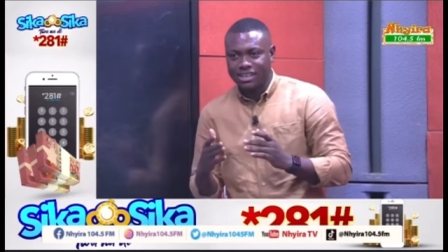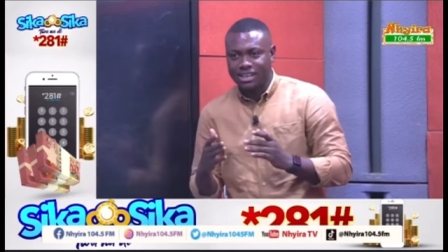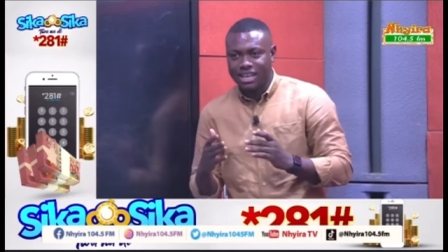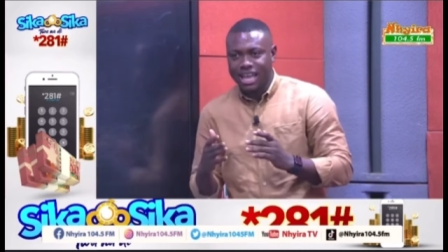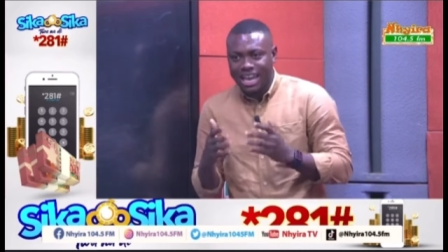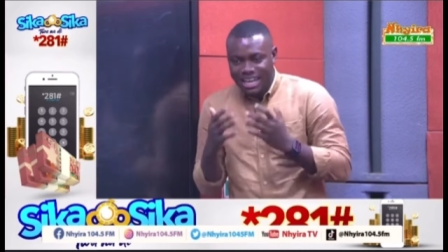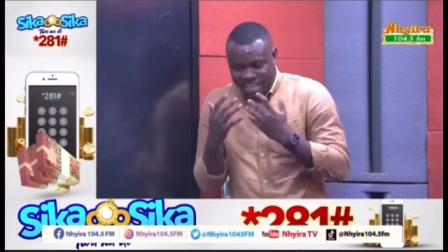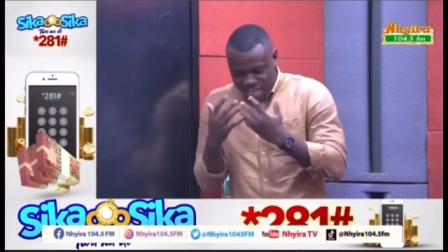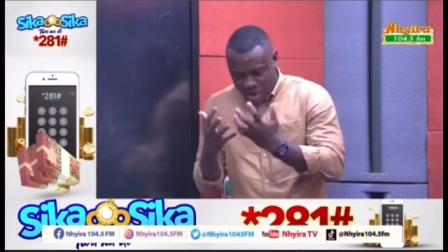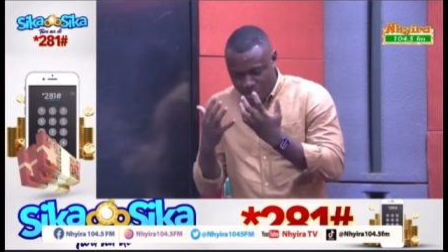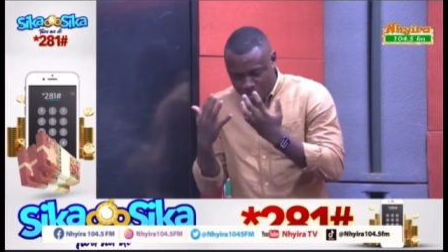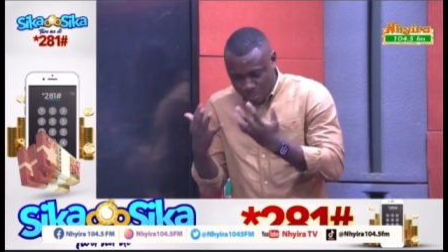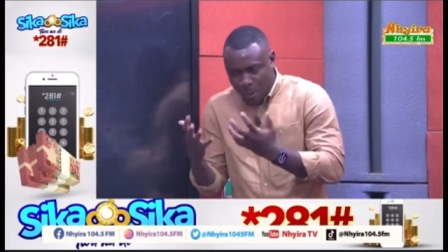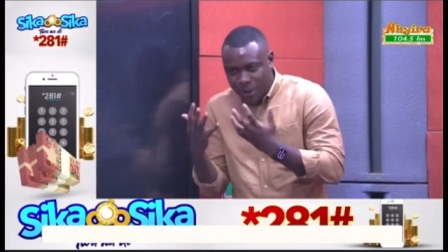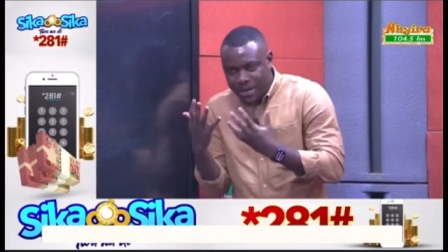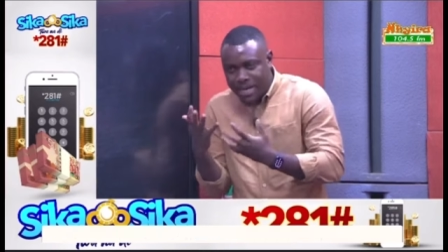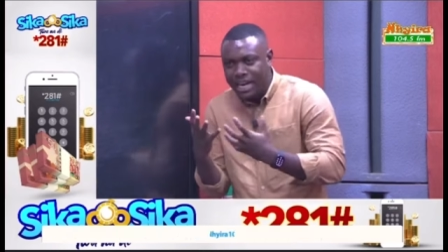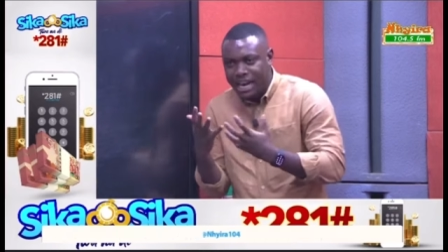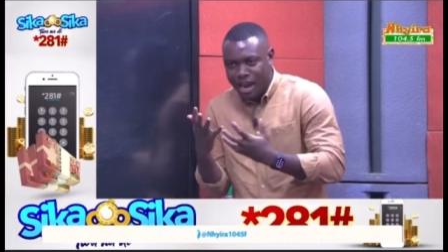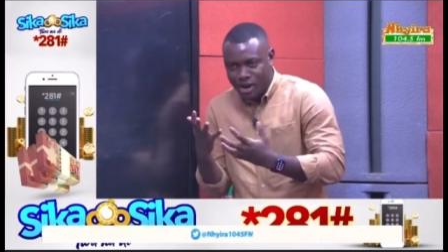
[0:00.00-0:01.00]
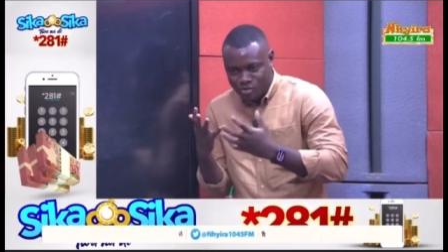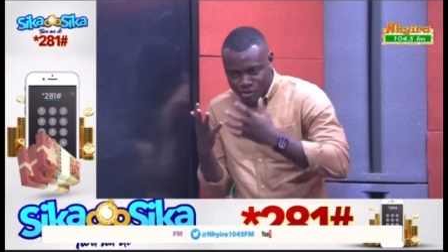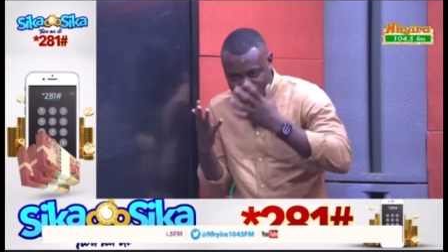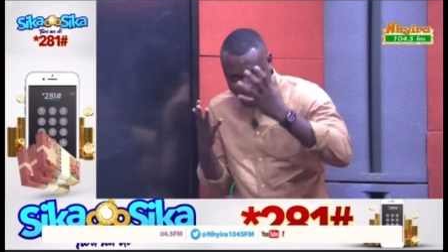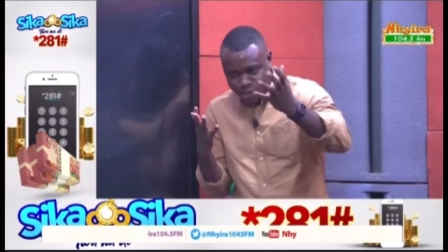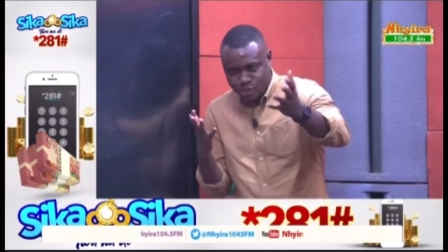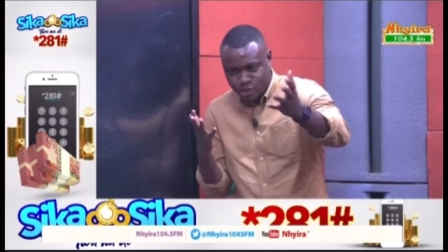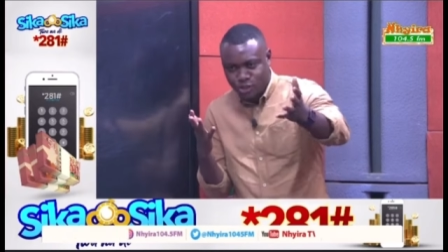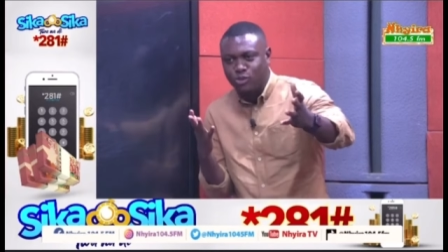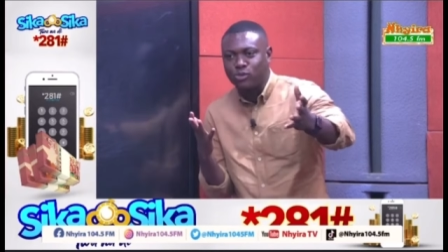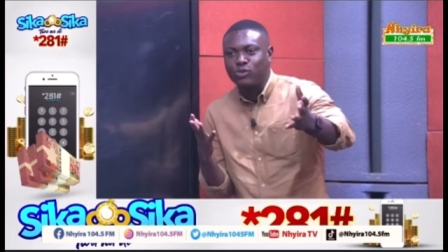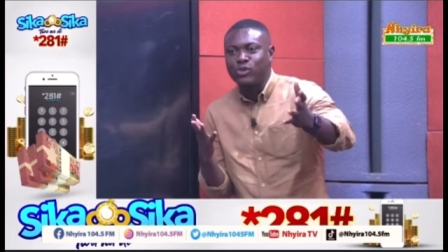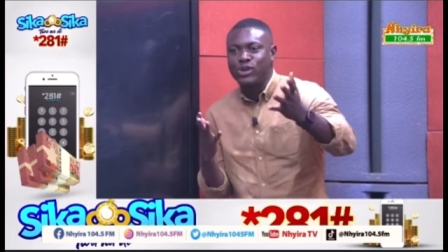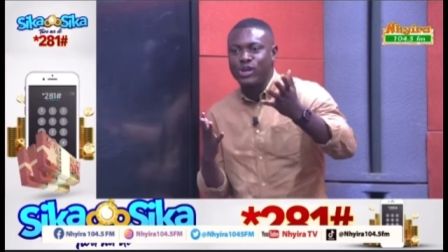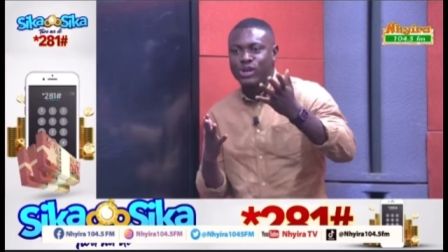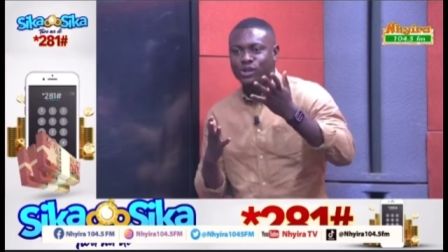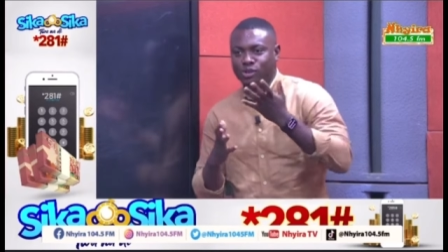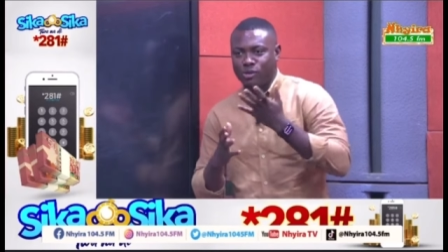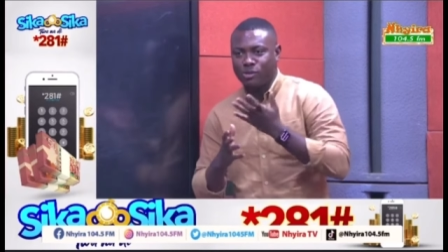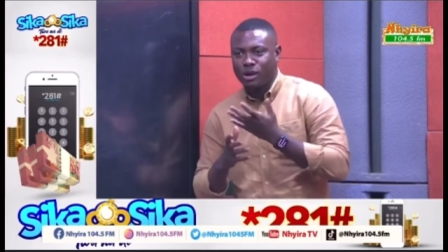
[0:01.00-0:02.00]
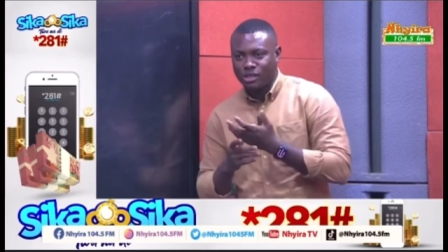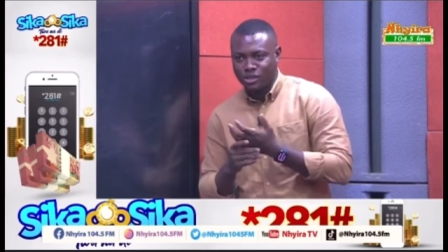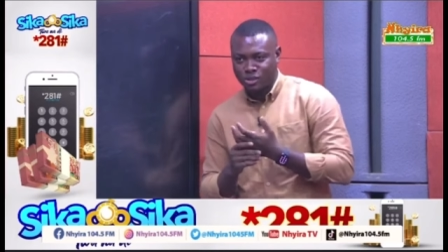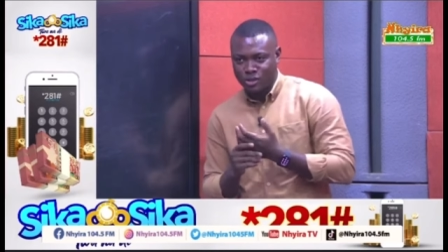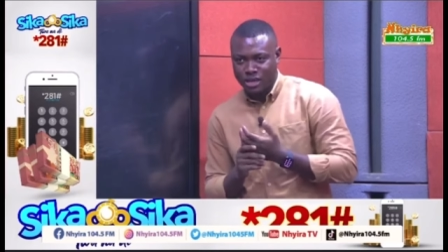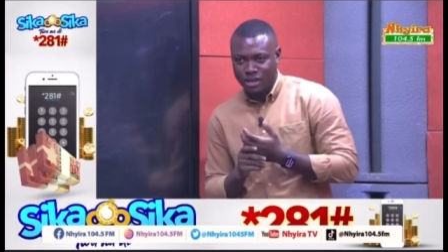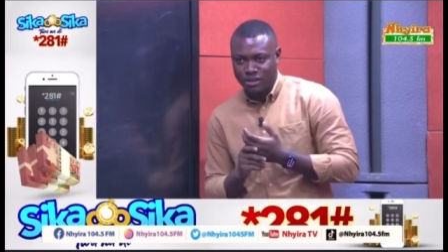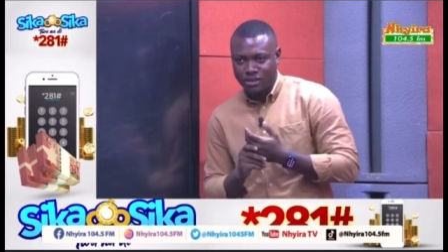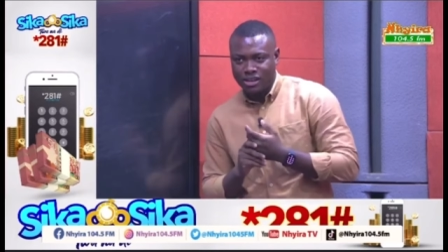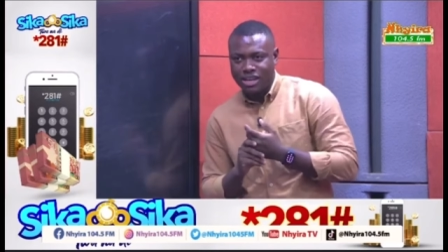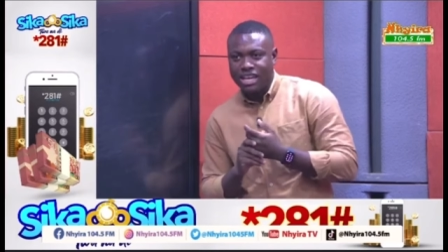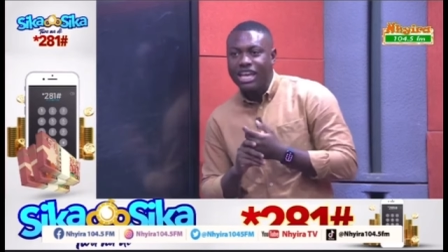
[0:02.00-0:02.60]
and in the body language to Thomas Tuchel.